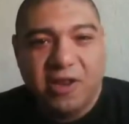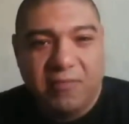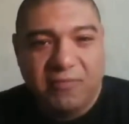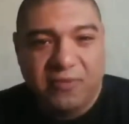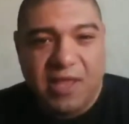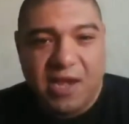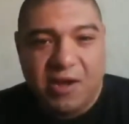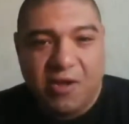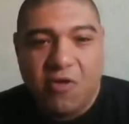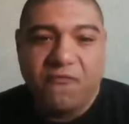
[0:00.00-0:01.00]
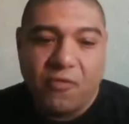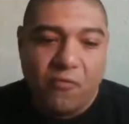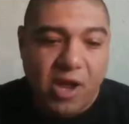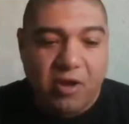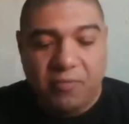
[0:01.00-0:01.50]
alternatives than
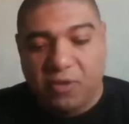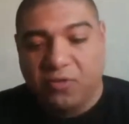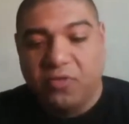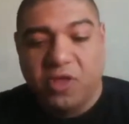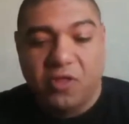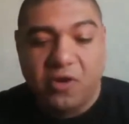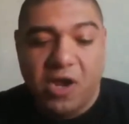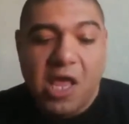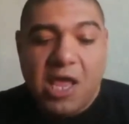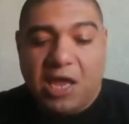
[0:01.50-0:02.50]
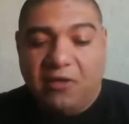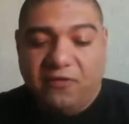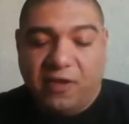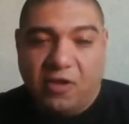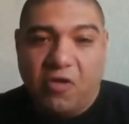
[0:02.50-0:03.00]
going from one crypto to the other,
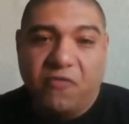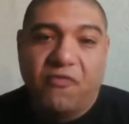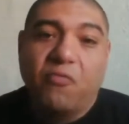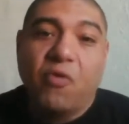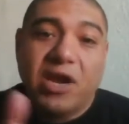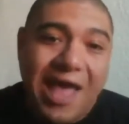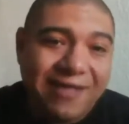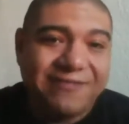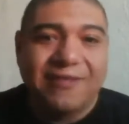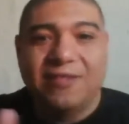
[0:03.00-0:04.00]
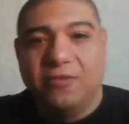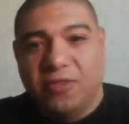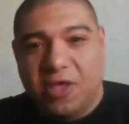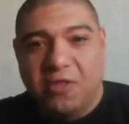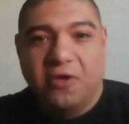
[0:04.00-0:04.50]
and instead going from one
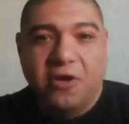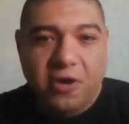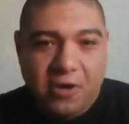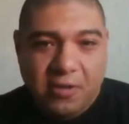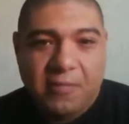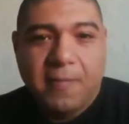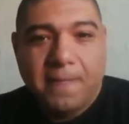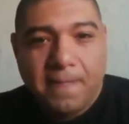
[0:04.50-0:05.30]
asset to the other.